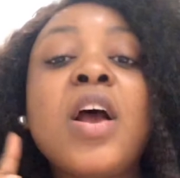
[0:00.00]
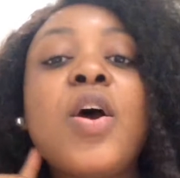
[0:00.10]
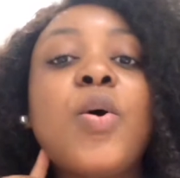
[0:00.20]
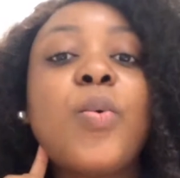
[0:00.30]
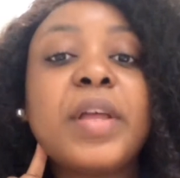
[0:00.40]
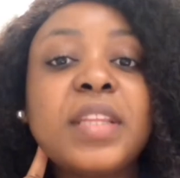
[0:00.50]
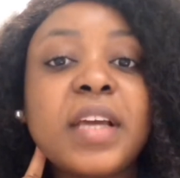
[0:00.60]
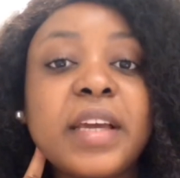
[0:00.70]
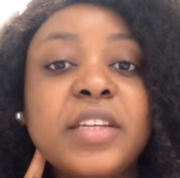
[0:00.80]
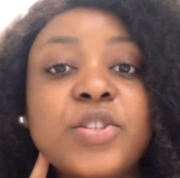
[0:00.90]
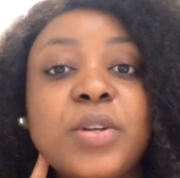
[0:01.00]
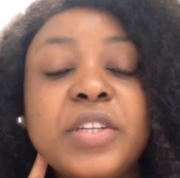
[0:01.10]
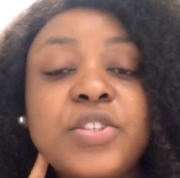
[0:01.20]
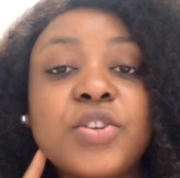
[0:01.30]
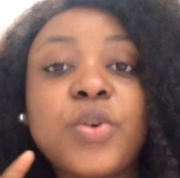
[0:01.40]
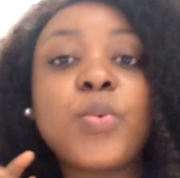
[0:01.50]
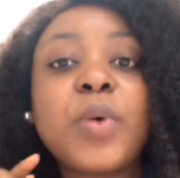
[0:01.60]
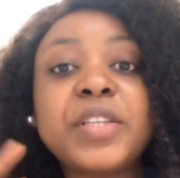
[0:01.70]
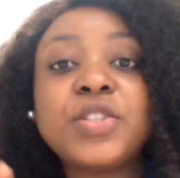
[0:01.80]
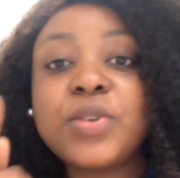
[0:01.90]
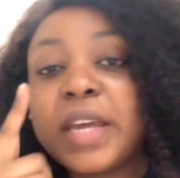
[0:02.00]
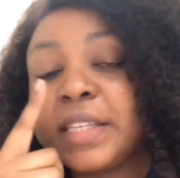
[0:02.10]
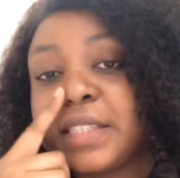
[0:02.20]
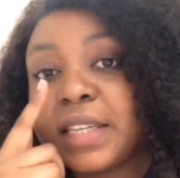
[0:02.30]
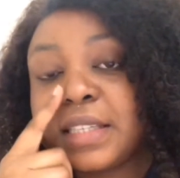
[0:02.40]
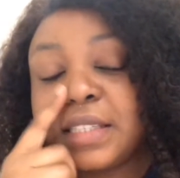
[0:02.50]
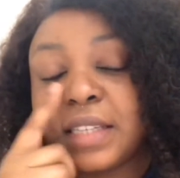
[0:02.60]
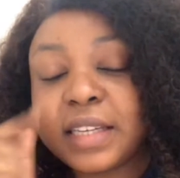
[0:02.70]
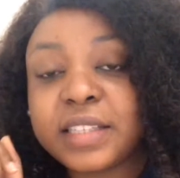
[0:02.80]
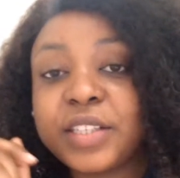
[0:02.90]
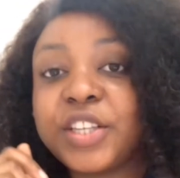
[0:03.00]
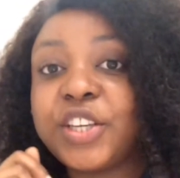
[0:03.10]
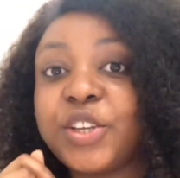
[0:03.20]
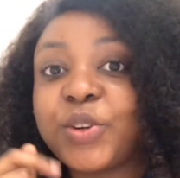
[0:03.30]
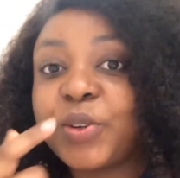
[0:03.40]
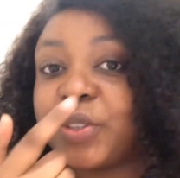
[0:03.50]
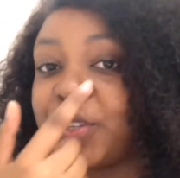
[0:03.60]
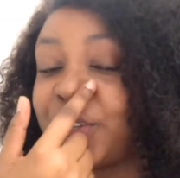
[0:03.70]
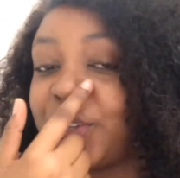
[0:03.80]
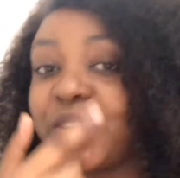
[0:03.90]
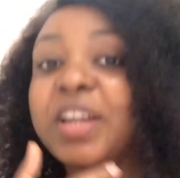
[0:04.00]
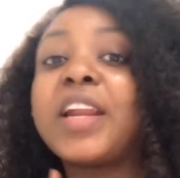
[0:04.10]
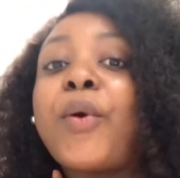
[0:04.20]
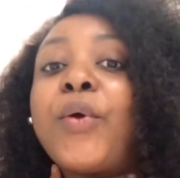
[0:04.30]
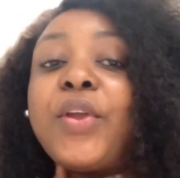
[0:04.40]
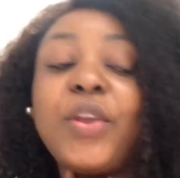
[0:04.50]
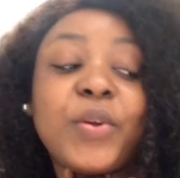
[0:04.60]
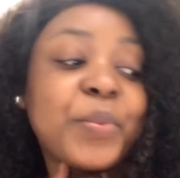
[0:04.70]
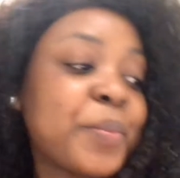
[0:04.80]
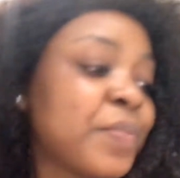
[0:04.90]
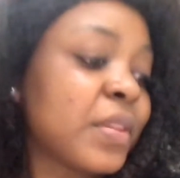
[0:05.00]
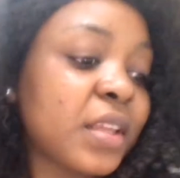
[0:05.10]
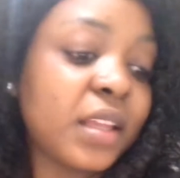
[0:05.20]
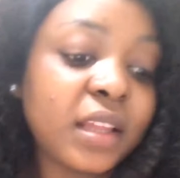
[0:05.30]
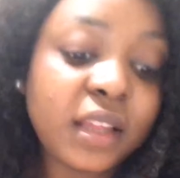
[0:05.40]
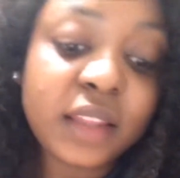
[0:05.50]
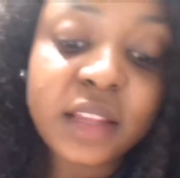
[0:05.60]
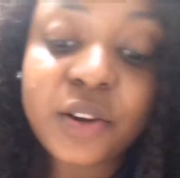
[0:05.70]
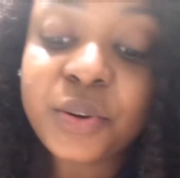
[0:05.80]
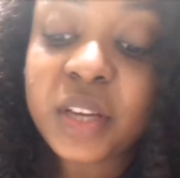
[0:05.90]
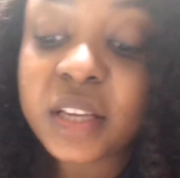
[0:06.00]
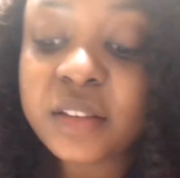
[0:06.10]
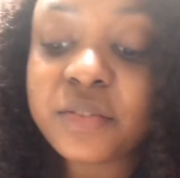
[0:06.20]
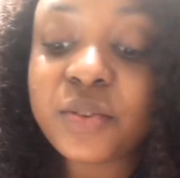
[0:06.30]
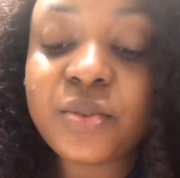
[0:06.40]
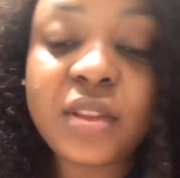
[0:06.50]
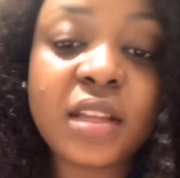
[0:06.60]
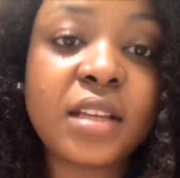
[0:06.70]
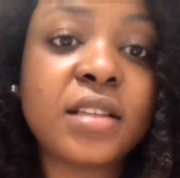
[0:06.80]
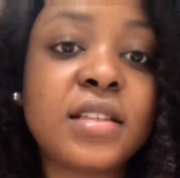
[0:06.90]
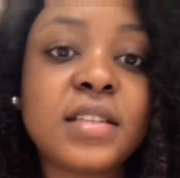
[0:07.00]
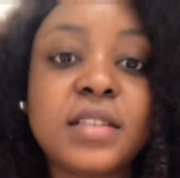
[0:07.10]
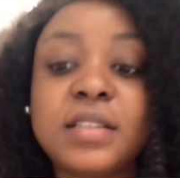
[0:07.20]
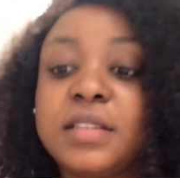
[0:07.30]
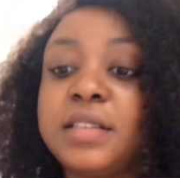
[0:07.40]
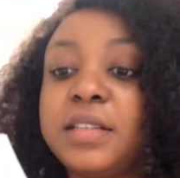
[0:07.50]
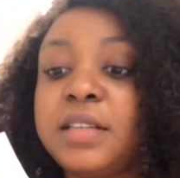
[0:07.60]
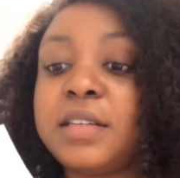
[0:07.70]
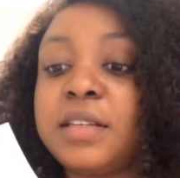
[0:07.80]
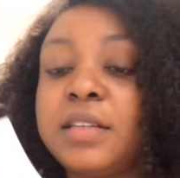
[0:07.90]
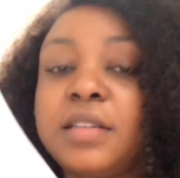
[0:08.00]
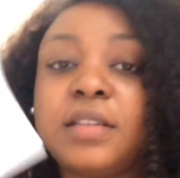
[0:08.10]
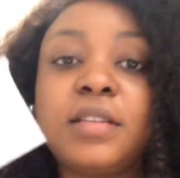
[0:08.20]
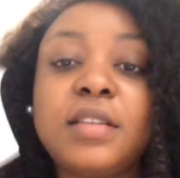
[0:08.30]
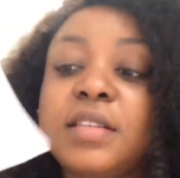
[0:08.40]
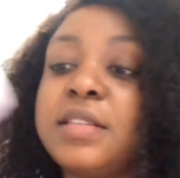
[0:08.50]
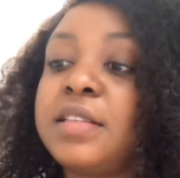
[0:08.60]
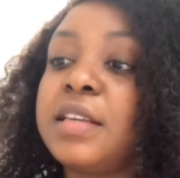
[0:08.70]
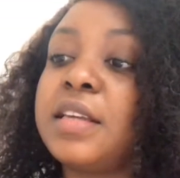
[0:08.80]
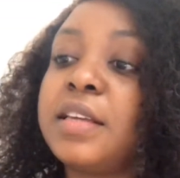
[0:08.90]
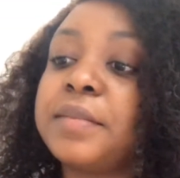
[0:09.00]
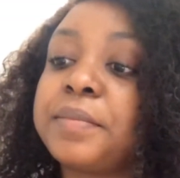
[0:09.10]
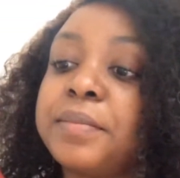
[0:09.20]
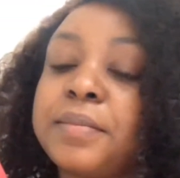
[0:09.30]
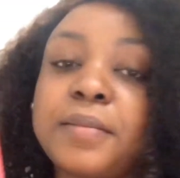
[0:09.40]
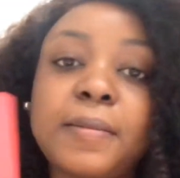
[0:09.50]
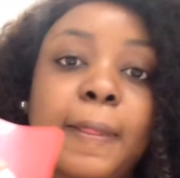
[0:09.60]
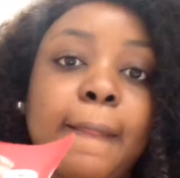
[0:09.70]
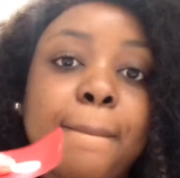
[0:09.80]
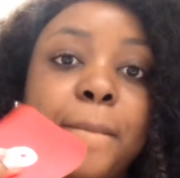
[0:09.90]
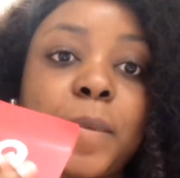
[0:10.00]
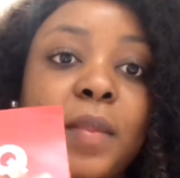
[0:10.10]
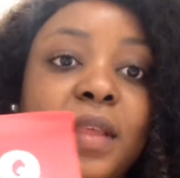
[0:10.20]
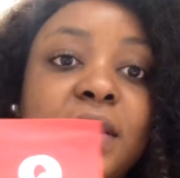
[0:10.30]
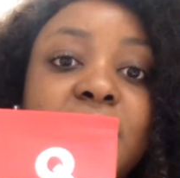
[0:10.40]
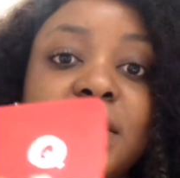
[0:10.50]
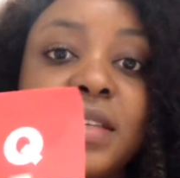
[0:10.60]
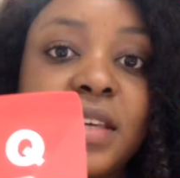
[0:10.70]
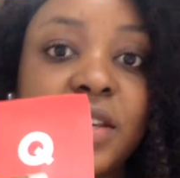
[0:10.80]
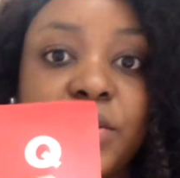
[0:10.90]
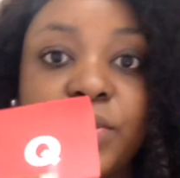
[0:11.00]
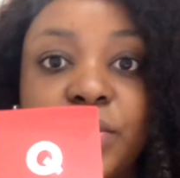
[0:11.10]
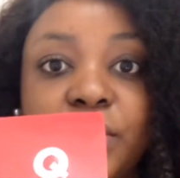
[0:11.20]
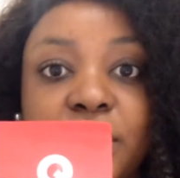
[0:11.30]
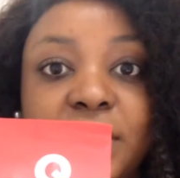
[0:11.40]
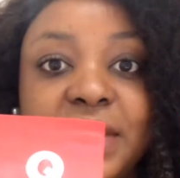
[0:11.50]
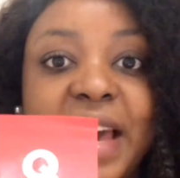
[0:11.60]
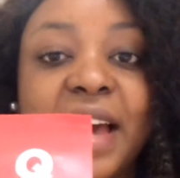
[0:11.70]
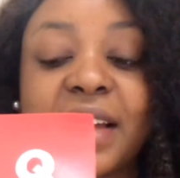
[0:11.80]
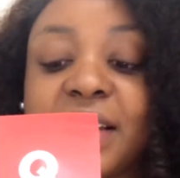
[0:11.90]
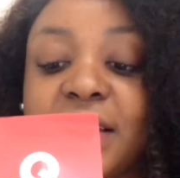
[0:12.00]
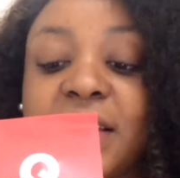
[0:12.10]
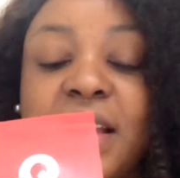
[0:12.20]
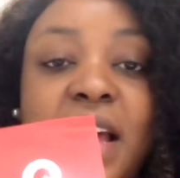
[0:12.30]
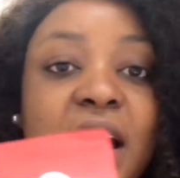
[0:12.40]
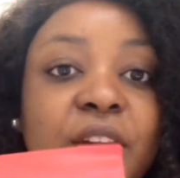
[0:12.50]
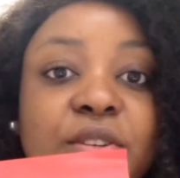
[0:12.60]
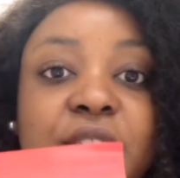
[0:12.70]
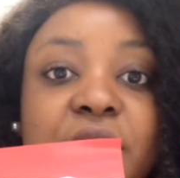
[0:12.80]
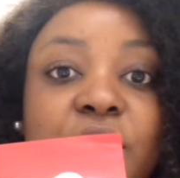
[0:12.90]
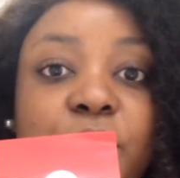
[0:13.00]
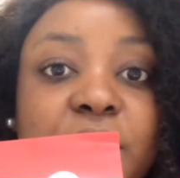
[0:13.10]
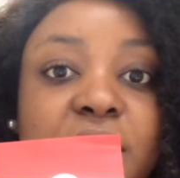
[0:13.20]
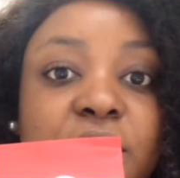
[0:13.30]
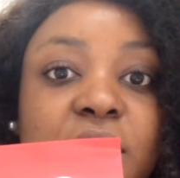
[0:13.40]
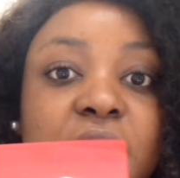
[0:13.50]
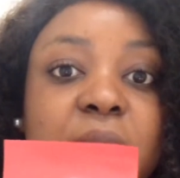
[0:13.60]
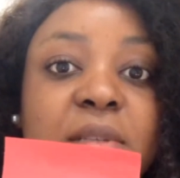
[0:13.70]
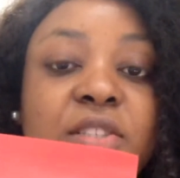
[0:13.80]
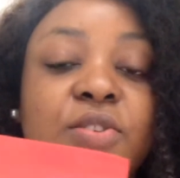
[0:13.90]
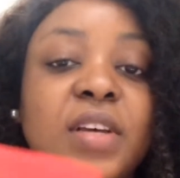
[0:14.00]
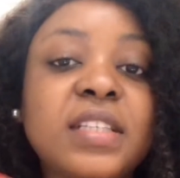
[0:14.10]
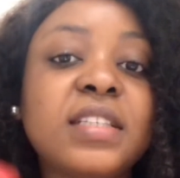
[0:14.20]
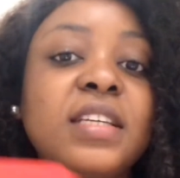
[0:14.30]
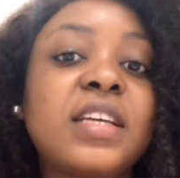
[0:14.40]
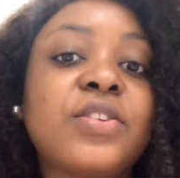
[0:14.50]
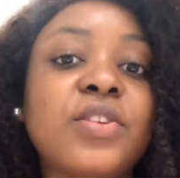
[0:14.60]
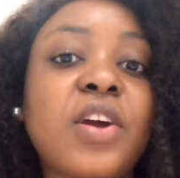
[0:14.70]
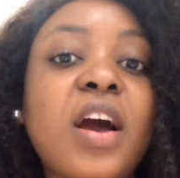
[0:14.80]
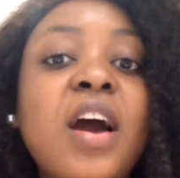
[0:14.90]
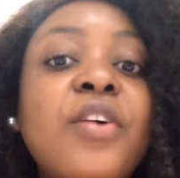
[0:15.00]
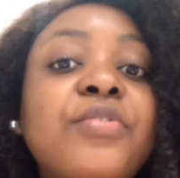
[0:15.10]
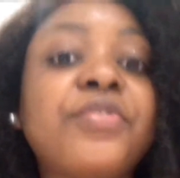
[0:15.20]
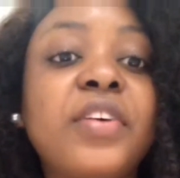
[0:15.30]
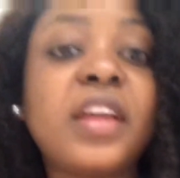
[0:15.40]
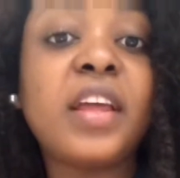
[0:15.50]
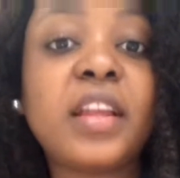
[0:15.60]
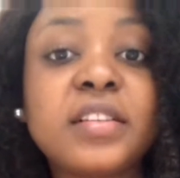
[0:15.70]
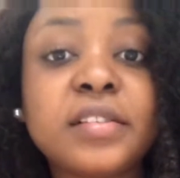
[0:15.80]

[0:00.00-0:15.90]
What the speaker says: One thing I need to let you know, once you get tested here, and here, they're gonna give you this this thingy, this Q tag. I don't even know what it means. You can stick it on your outfit.